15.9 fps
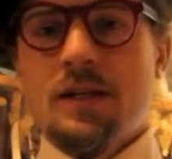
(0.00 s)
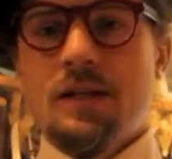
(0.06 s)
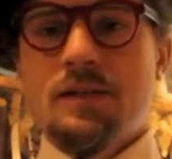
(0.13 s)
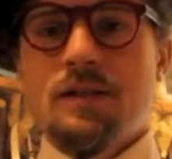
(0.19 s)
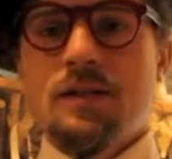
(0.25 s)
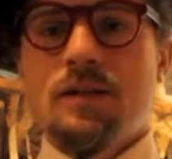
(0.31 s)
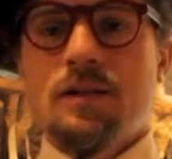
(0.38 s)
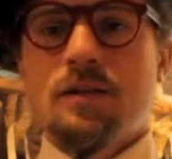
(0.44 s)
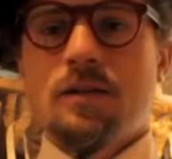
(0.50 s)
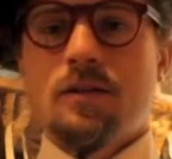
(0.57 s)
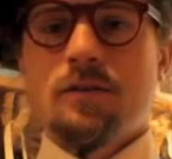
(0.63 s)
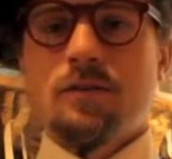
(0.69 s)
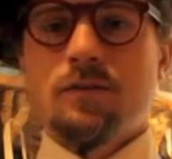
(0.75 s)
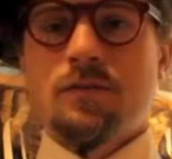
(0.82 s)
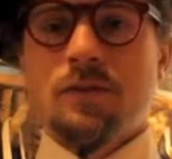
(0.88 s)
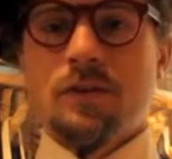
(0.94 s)
idea
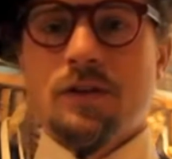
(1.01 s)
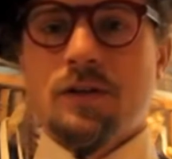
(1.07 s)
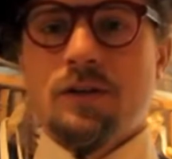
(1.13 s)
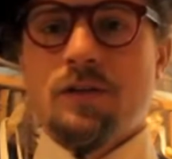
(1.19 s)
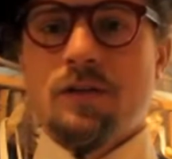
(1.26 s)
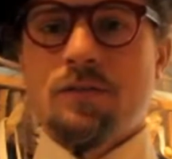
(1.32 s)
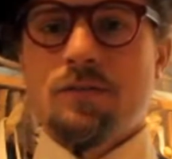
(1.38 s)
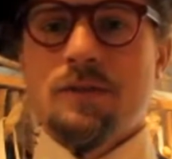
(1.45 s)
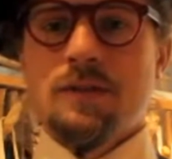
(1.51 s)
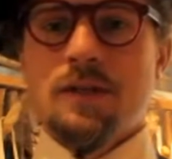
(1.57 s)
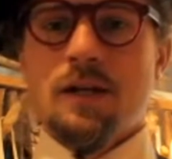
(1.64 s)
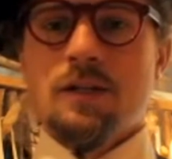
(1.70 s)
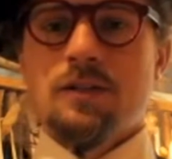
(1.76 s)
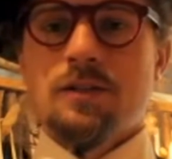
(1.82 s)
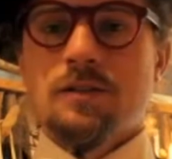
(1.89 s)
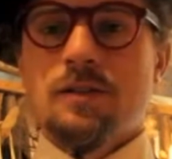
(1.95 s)
of the 3
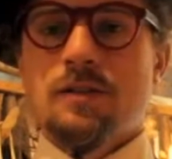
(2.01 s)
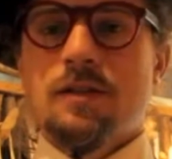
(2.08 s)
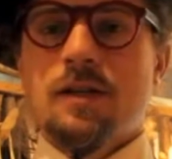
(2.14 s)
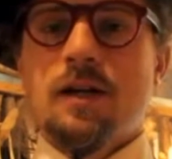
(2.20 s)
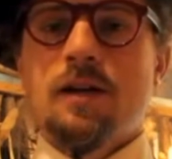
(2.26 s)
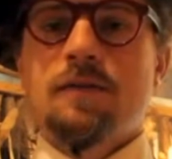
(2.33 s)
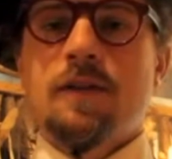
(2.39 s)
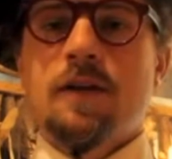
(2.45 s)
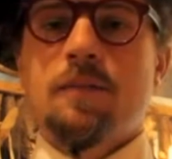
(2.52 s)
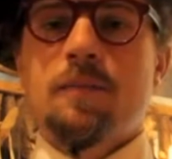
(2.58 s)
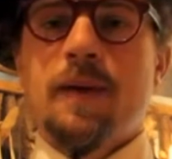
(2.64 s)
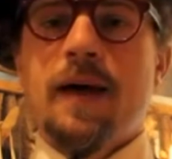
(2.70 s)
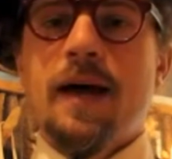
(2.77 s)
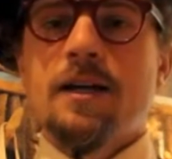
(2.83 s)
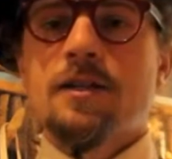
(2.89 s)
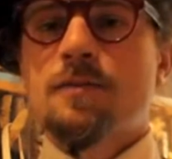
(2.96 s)
sections, it's kind of like
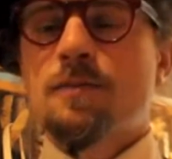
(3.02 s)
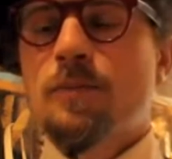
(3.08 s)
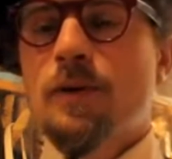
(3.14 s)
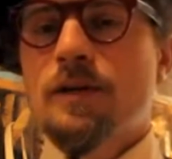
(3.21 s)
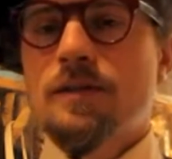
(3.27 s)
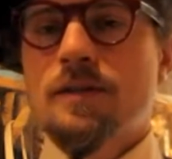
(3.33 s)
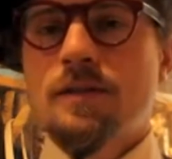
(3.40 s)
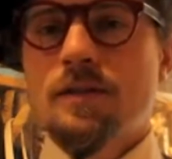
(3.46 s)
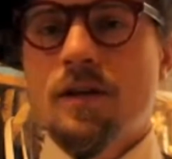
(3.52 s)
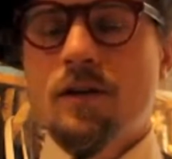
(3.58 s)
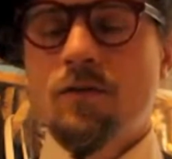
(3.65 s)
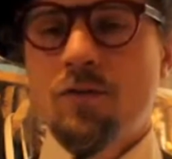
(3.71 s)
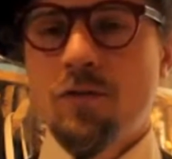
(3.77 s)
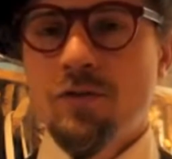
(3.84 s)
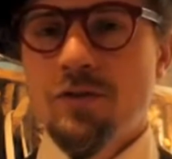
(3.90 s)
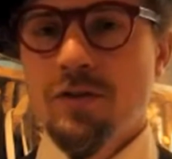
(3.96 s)
past, present, and
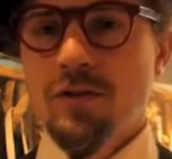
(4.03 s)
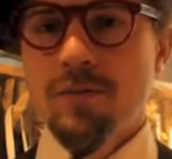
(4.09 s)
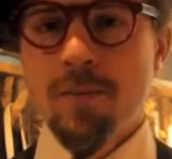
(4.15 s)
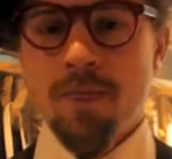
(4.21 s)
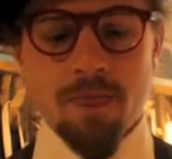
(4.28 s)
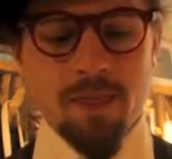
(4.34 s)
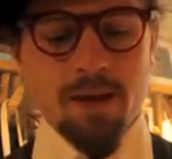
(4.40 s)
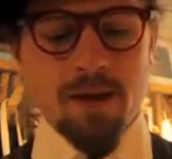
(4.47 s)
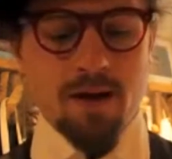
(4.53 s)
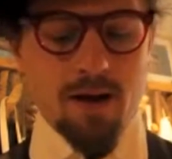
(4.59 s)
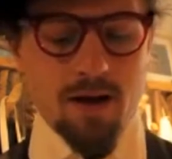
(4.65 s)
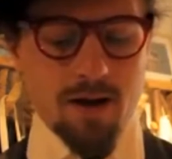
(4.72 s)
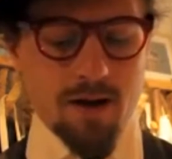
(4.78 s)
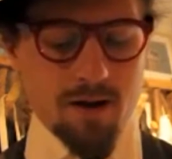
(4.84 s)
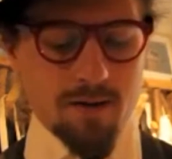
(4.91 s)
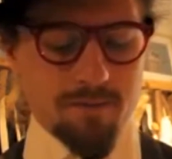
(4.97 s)
future.
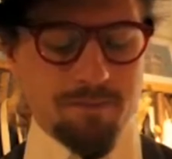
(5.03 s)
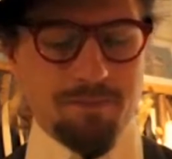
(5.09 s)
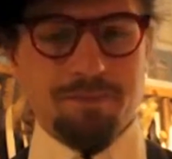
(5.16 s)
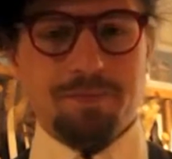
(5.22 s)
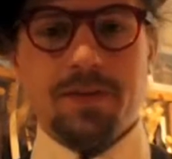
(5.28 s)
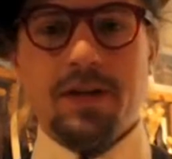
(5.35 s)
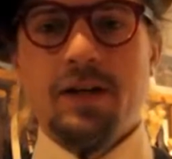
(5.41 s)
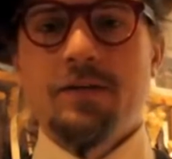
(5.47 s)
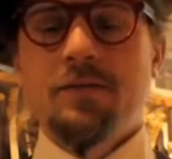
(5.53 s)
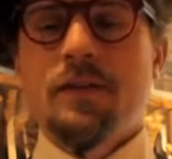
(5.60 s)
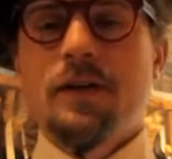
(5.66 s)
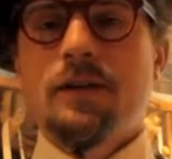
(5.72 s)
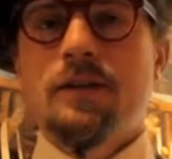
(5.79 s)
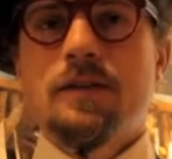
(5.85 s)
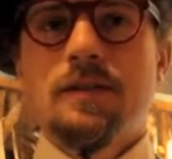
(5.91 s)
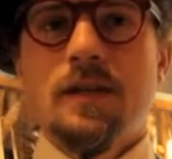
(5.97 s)
Kind of
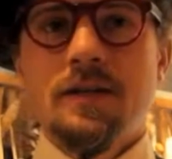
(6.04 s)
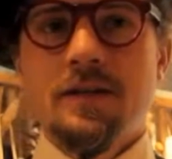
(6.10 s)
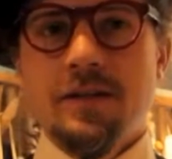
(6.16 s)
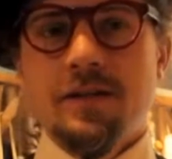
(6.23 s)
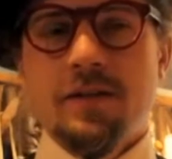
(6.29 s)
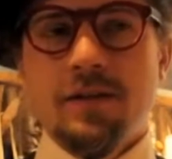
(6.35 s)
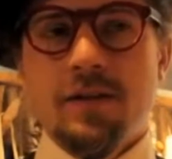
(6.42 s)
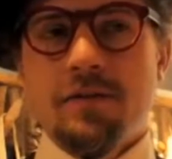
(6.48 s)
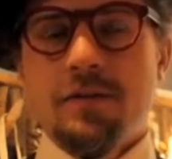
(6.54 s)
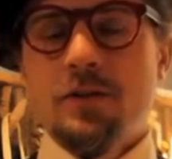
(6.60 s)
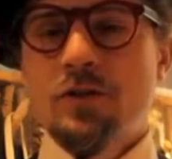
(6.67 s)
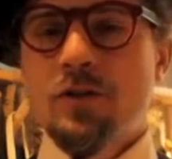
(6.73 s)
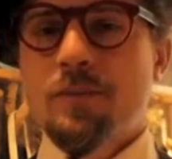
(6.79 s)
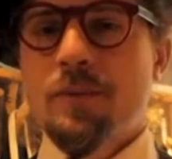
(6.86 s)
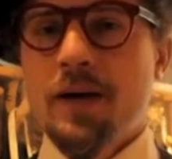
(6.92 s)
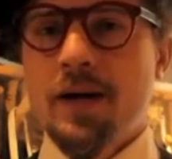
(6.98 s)
like this idea that every
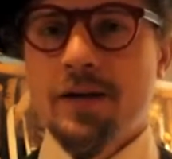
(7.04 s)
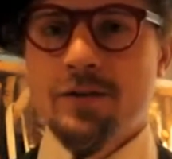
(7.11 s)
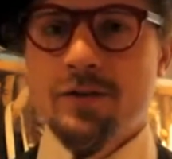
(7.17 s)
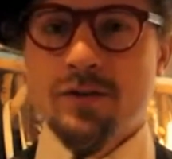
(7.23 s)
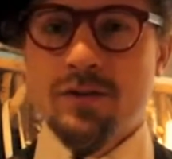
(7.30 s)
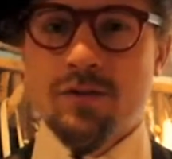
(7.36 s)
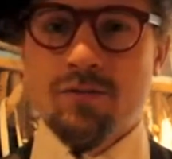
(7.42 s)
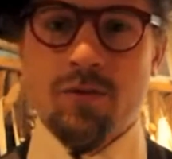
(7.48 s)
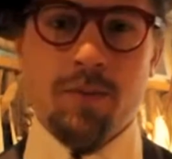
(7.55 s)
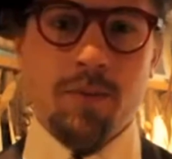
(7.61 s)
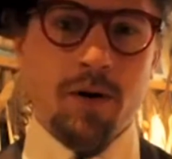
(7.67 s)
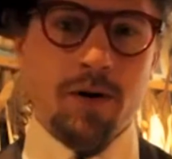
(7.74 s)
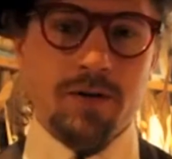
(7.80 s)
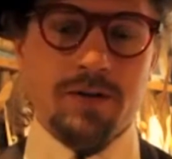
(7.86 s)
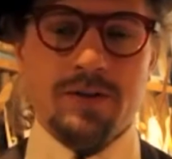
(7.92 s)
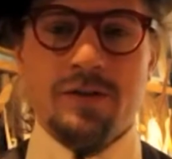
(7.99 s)
trip has 3
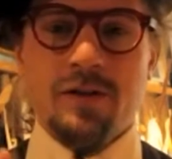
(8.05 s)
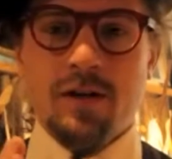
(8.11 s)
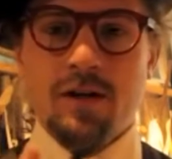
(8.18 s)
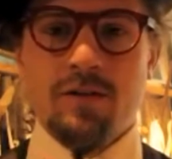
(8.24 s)
parts,